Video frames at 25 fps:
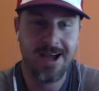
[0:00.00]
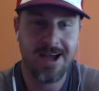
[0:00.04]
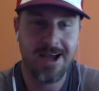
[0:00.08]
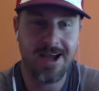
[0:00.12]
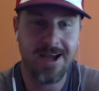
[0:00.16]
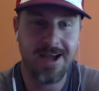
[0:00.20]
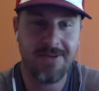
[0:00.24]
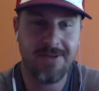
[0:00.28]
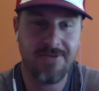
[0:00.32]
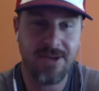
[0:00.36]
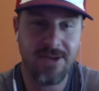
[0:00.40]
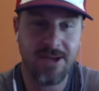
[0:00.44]

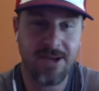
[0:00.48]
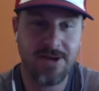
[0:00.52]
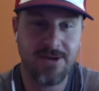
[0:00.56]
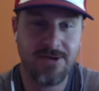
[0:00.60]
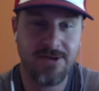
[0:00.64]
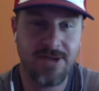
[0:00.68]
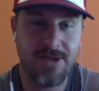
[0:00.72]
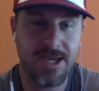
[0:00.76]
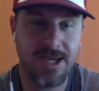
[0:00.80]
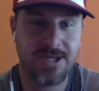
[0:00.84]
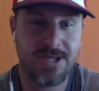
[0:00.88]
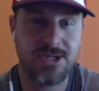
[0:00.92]
vehicle
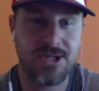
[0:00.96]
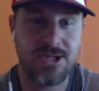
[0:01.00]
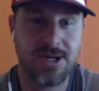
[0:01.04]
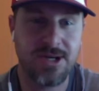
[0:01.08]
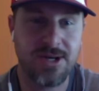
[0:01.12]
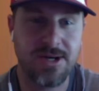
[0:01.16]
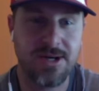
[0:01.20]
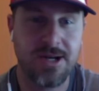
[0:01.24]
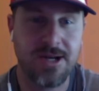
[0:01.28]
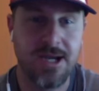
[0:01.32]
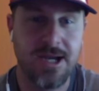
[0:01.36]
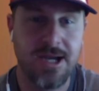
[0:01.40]
next
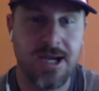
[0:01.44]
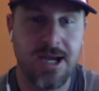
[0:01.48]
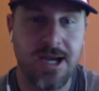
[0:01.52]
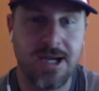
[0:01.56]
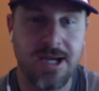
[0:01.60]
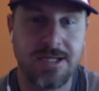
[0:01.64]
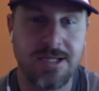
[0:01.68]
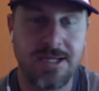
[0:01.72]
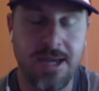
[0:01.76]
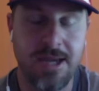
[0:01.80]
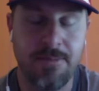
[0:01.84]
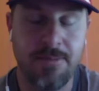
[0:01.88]
year,
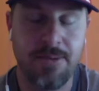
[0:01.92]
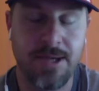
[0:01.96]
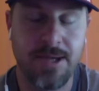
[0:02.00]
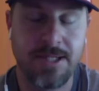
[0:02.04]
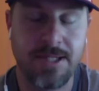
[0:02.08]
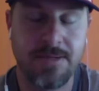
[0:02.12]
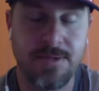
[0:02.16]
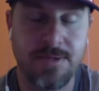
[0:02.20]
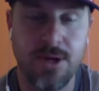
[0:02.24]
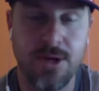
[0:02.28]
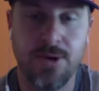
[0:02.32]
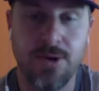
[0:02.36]
take place
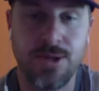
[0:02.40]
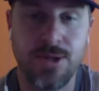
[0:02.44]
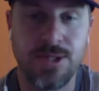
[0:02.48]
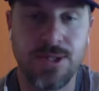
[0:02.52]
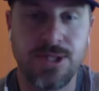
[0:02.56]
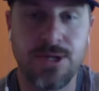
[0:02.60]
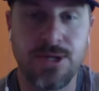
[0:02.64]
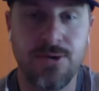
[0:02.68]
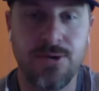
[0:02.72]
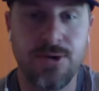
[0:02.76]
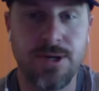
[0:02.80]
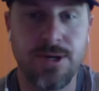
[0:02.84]
of Tony
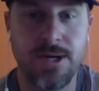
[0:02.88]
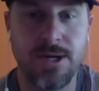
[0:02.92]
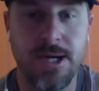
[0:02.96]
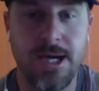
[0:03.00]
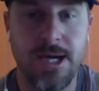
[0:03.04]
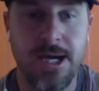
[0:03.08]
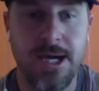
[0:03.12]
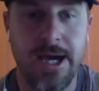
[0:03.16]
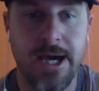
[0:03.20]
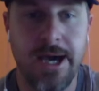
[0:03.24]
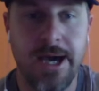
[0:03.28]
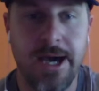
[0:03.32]
Stewart.
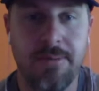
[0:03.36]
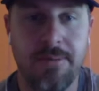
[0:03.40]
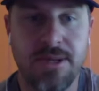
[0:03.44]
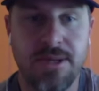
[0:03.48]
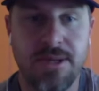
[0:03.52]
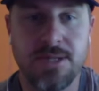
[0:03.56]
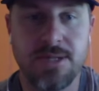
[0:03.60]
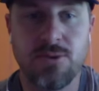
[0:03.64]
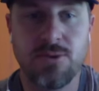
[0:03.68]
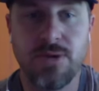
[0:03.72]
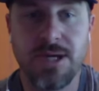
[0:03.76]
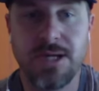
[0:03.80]
But
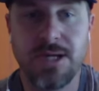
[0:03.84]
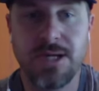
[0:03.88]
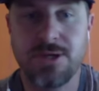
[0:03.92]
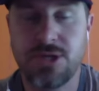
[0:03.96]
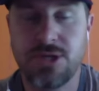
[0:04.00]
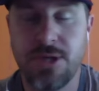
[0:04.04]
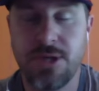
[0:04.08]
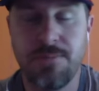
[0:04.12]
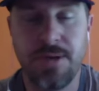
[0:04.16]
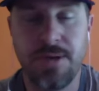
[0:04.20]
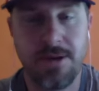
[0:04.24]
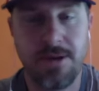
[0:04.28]
this week
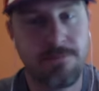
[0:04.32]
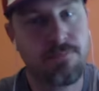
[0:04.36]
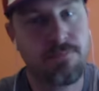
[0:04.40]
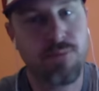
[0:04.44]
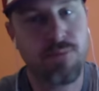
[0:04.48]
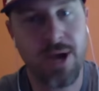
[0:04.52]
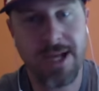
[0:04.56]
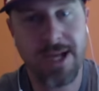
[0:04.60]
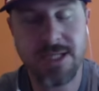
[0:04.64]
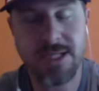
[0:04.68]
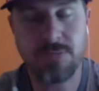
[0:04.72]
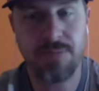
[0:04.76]
should be a
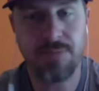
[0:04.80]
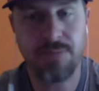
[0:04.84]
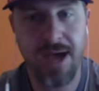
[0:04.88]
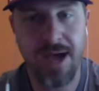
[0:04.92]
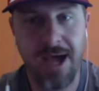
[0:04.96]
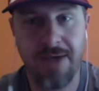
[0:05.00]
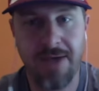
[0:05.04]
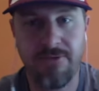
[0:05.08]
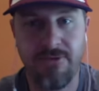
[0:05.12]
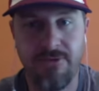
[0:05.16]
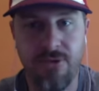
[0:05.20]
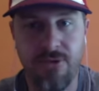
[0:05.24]
bright spot
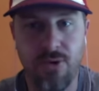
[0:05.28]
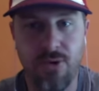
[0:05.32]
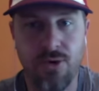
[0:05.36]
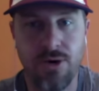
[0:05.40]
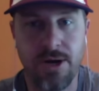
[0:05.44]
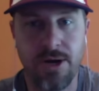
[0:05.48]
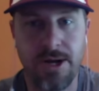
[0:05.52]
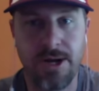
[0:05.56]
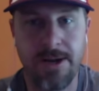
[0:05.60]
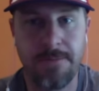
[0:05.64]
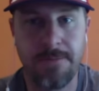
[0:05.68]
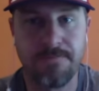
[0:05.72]

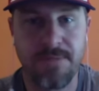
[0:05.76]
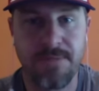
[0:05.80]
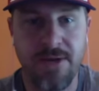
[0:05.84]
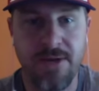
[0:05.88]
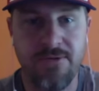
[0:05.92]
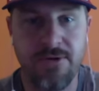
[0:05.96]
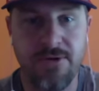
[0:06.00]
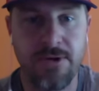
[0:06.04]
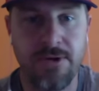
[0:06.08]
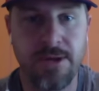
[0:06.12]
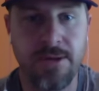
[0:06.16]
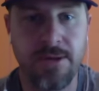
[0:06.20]
for
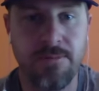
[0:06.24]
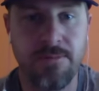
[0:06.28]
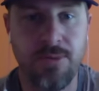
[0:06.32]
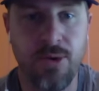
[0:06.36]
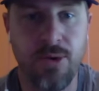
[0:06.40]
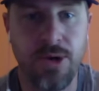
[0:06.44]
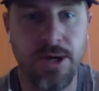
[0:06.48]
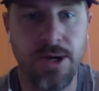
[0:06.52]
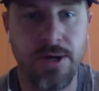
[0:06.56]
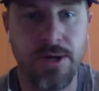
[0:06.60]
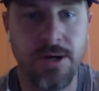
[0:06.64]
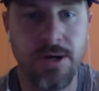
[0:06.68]
Clint
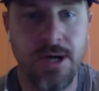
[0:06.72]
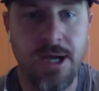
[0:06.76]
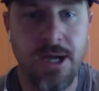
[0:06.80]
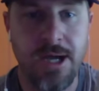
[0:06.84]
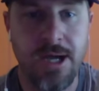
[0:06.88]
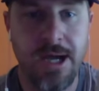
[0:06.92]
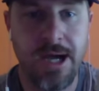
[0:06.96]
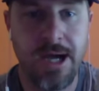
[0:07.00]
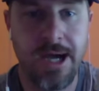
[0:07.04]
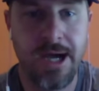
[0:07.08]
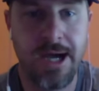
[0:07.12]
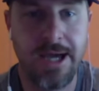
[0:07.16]
Bowyer.
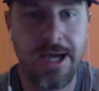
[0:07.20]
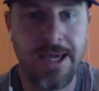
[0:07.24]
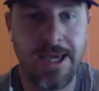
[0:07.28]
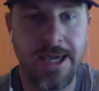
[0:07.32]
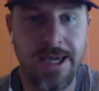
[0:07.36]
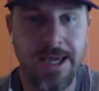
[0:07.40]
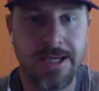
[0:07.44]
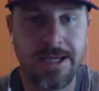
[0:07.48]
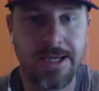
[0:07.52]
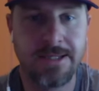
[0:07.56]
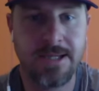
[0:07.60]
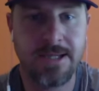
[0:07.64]
He
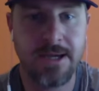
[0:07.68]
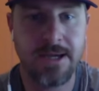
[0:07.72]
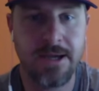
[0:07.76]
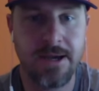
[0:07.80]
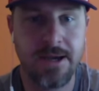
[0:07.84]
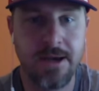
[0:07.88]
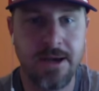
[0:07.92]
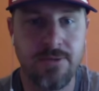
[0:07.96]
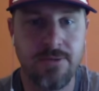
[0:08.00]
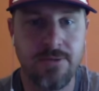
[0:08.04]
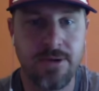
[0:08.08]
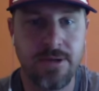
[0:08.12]
is a
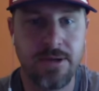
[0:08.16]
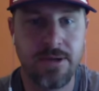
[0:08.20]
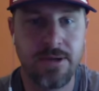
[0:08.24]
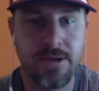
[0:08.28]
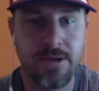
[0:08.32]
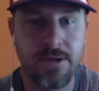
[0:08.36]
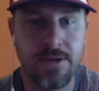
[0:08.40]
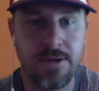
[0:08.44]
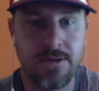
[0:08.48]
really good